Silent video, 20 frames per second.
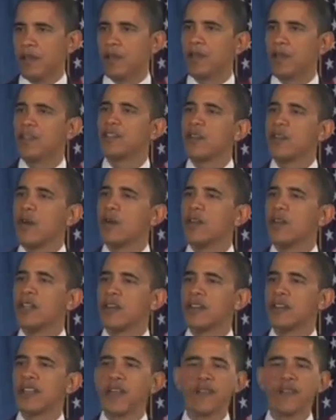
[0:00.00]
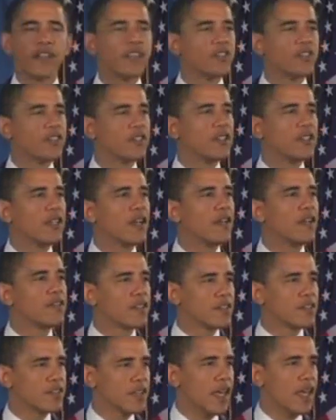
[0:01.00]
there is no clear definition of
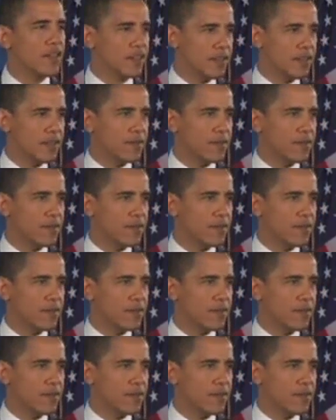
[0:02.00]
success.